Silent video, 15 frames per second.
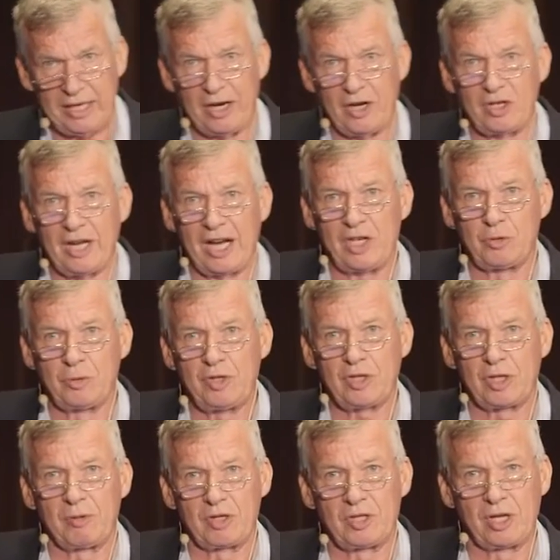going to change risk
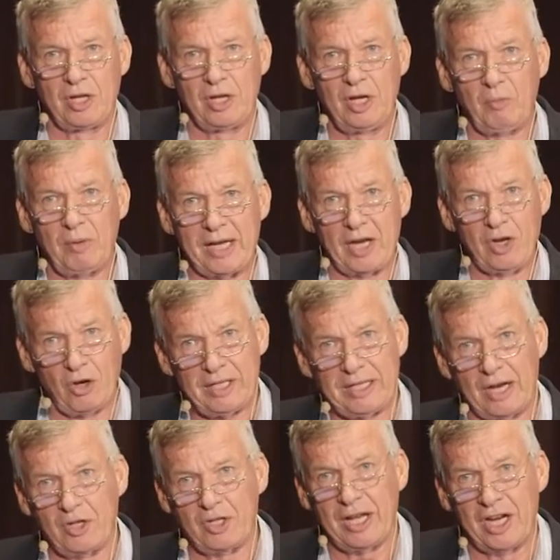and return. We are not
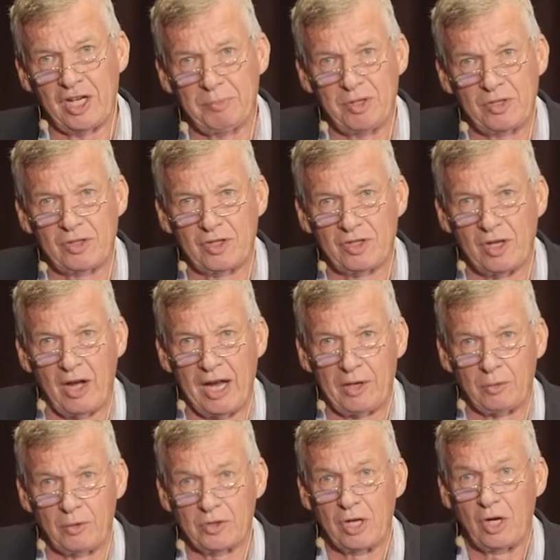going to change business
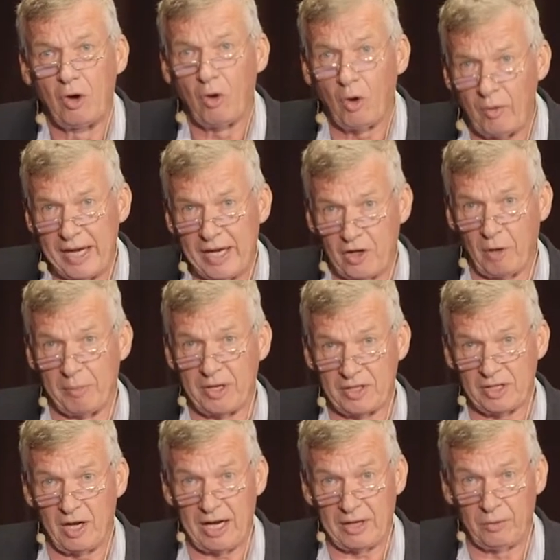cycles or economic
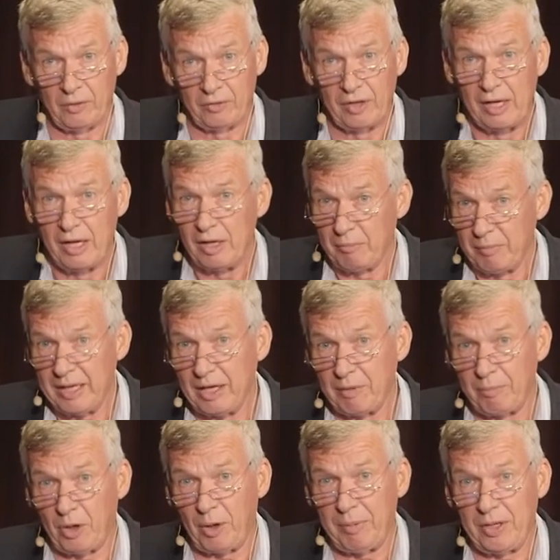cycles, be it
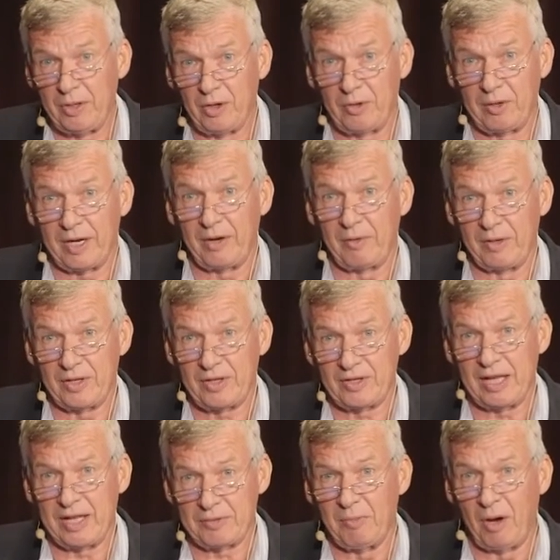property or credit risk.
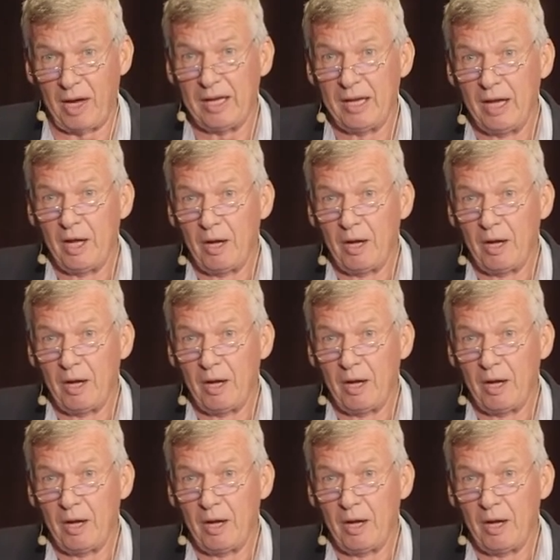So that's my